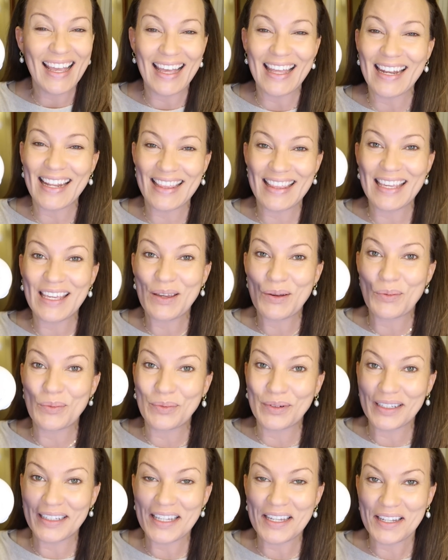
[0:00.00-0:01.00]
and I think you're
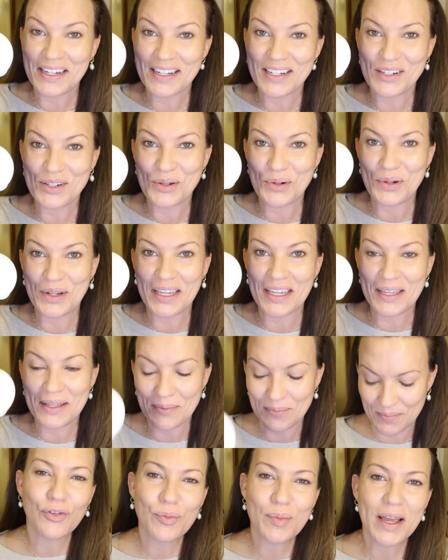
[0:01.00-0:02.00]
really gonna enjoy it.
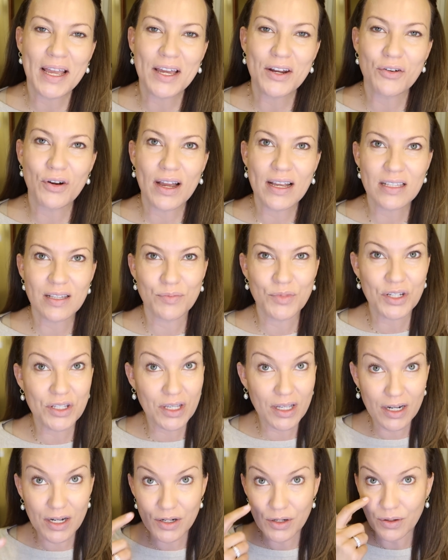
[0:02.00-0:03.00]
For my under eyes, I'm just
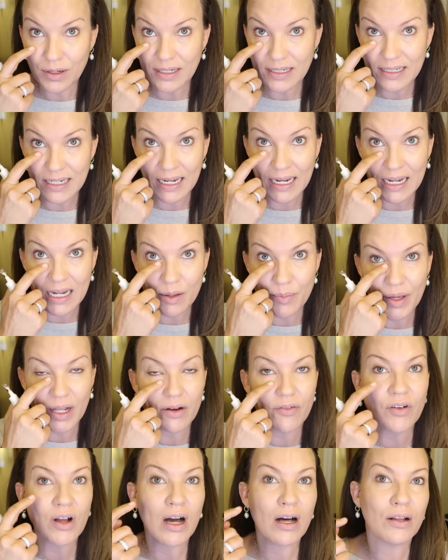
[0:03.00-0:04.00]
gonna do a teeny bit
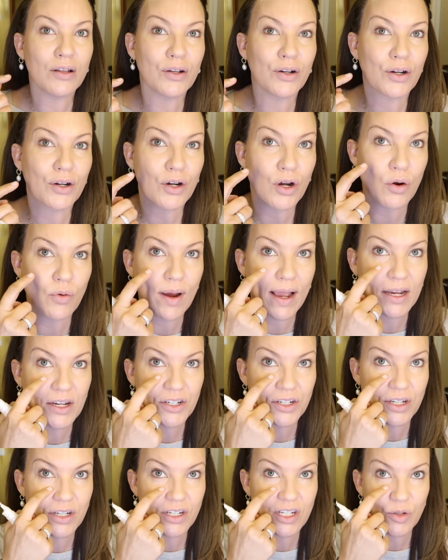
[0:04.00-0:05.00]
of color
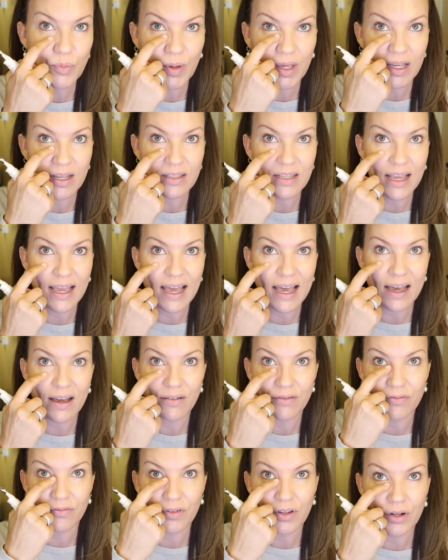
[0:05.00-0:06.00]
correction just because I
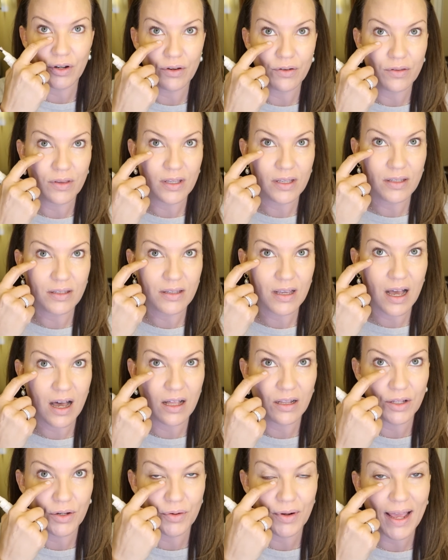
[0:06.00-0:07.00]
have, you know, this
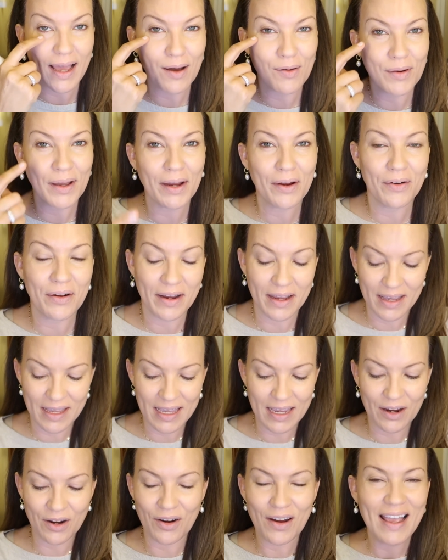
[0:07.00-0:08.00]
hollowed out area
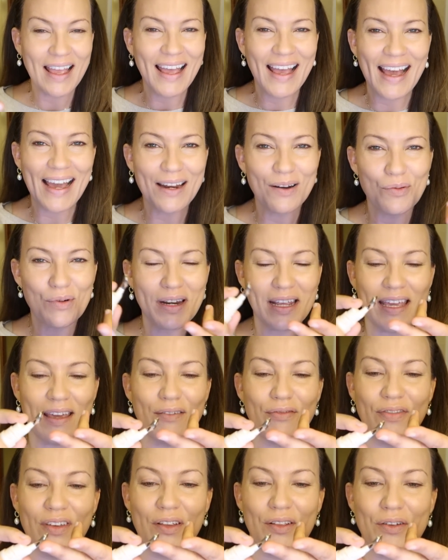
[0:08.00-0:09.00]
here. I don't wanna
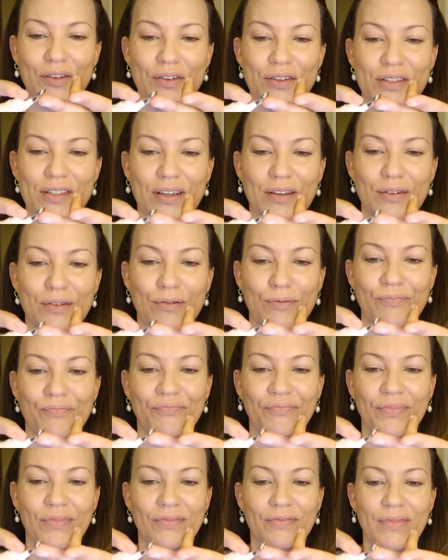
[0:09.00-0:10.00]
get fillers, so
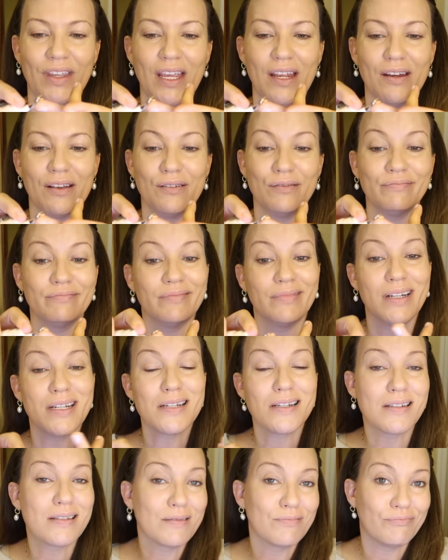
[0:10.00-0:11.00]
you know, I
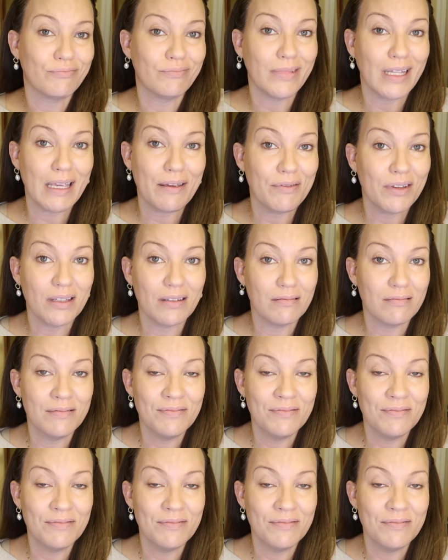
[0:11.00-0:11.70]
just leave it